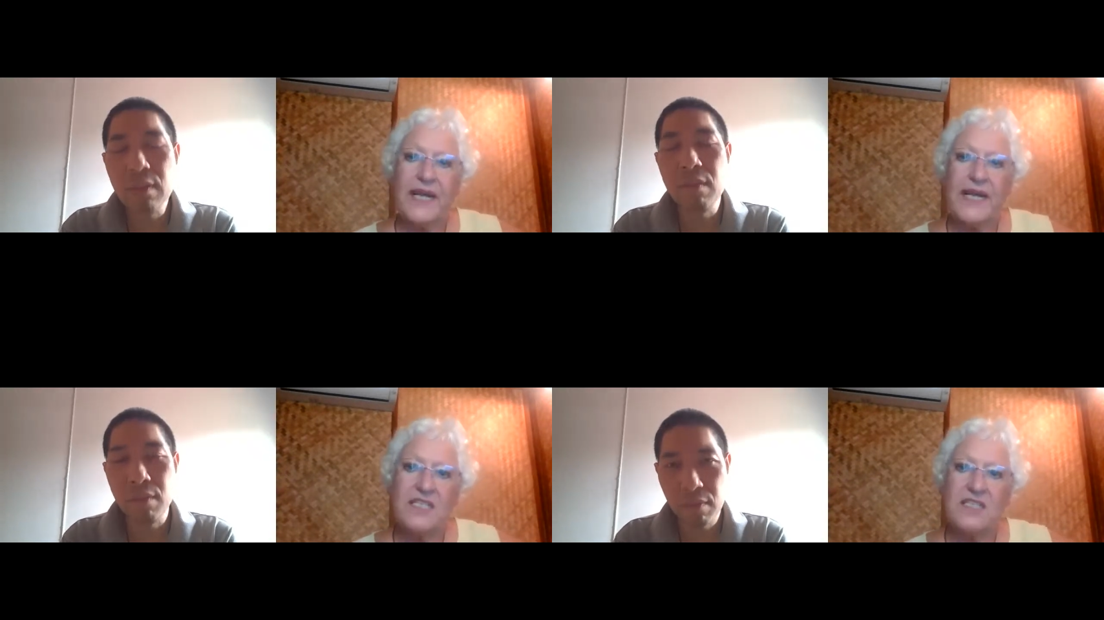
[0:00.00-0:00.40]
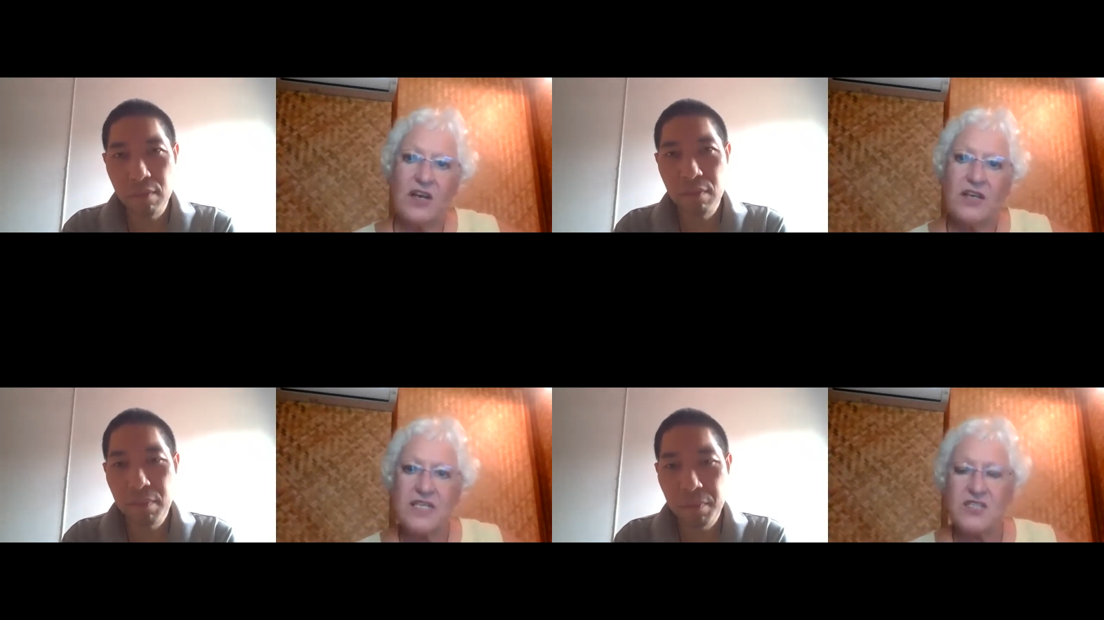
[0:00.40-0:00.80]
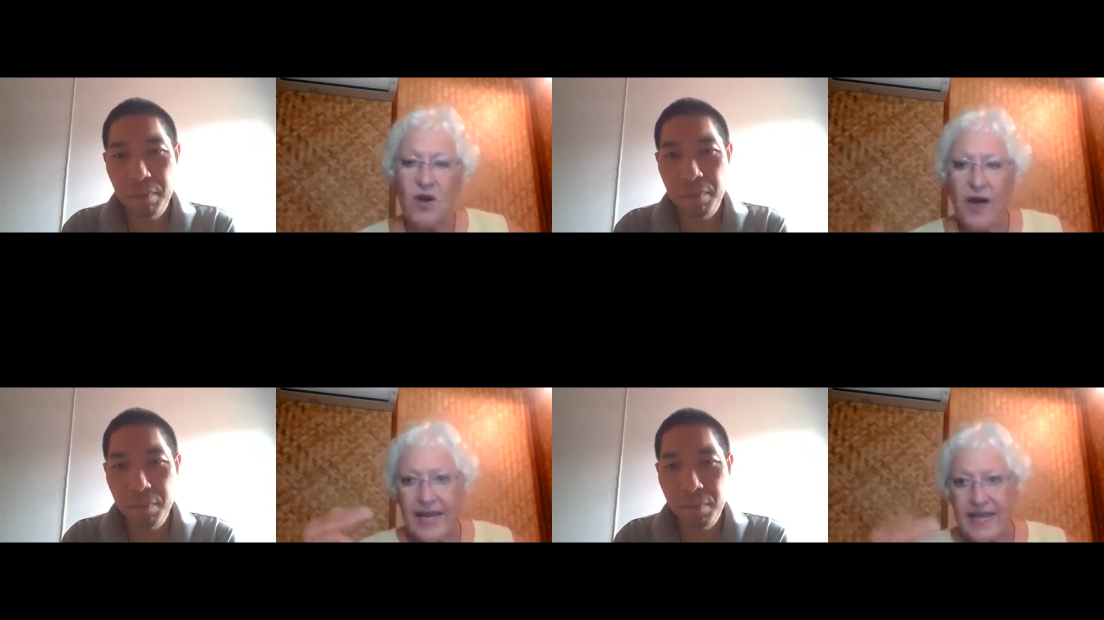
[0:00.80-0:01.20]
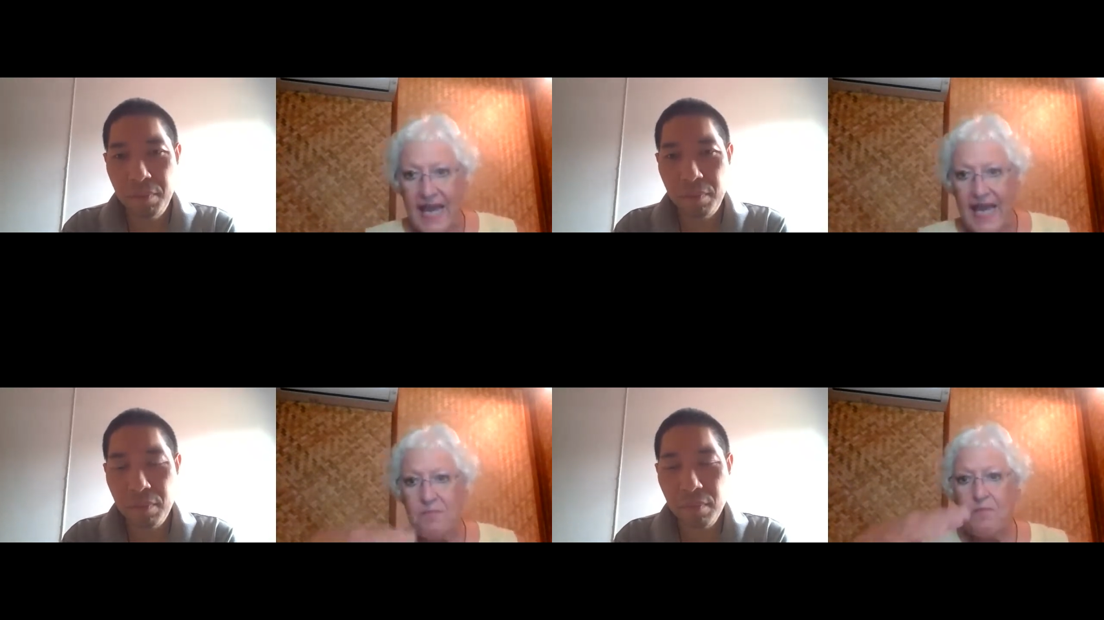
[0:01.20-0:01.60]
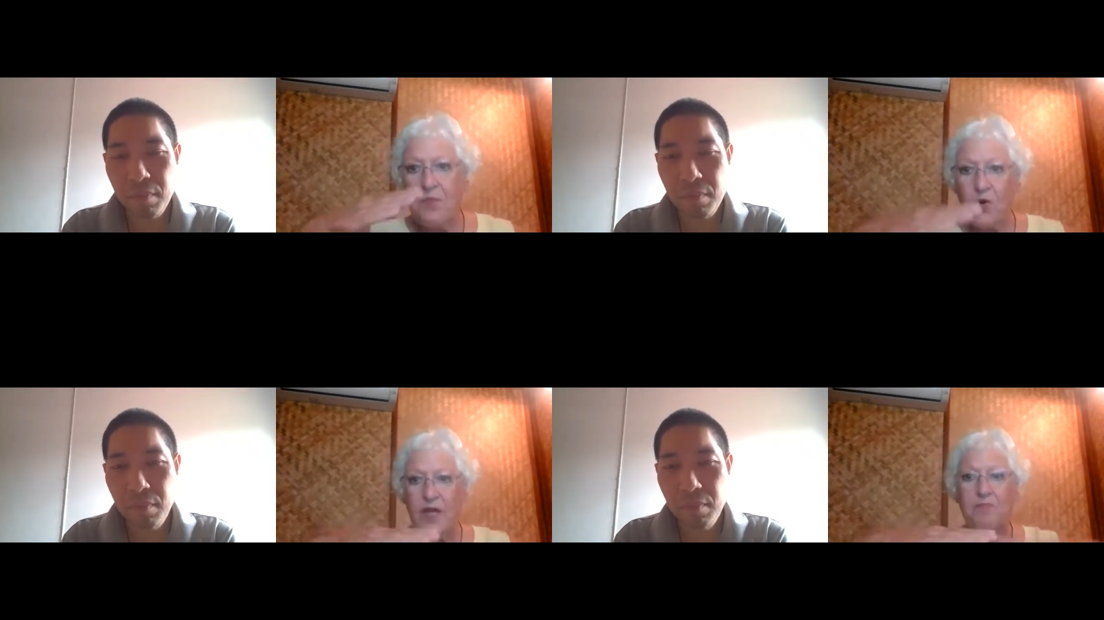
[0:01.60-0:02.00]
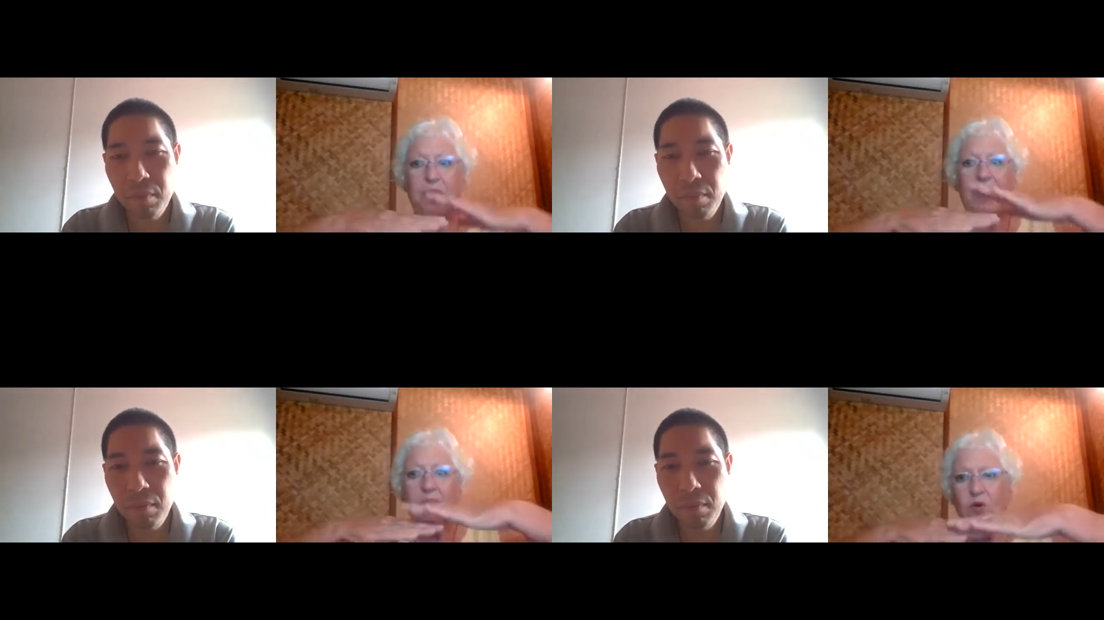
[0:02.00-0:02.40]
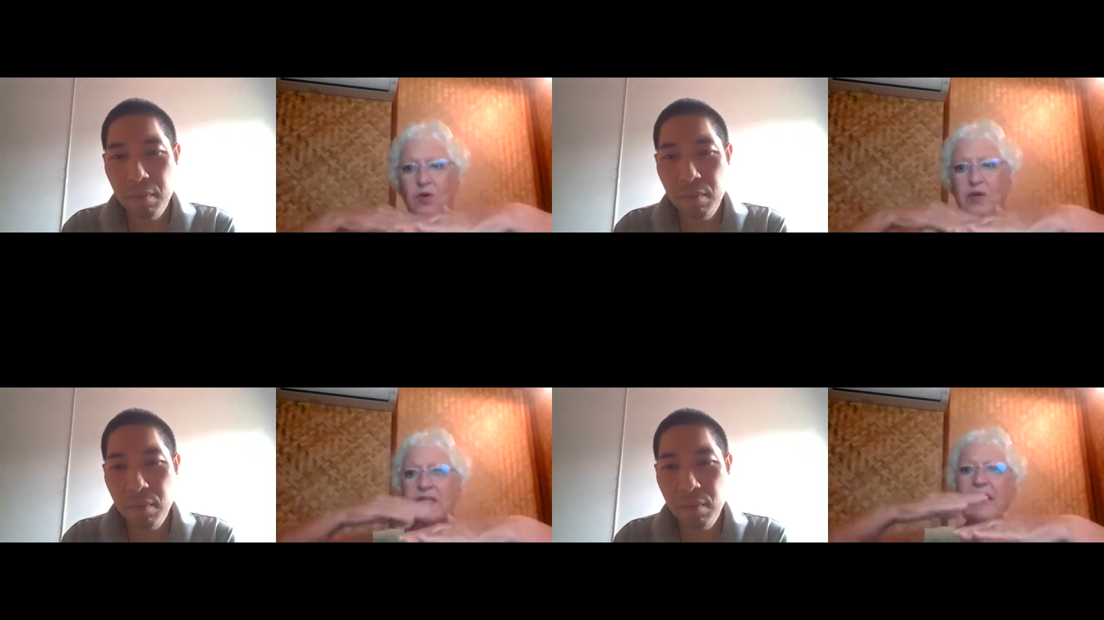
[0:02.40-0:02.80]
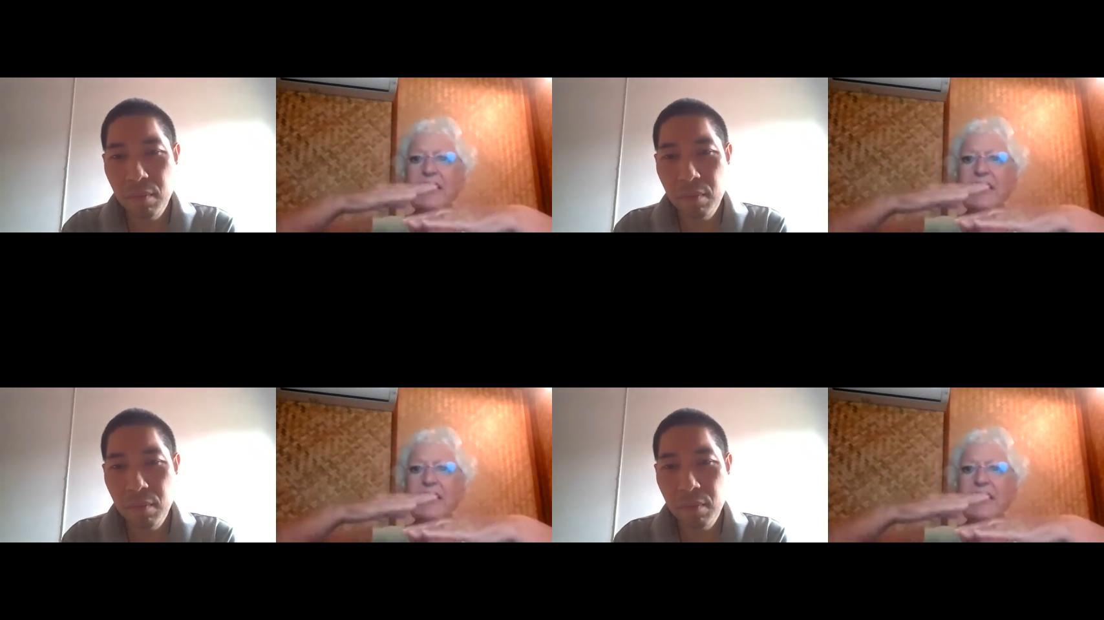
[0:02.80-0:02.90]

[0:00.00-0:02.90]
Speaker 1: I studied. So I came point by point,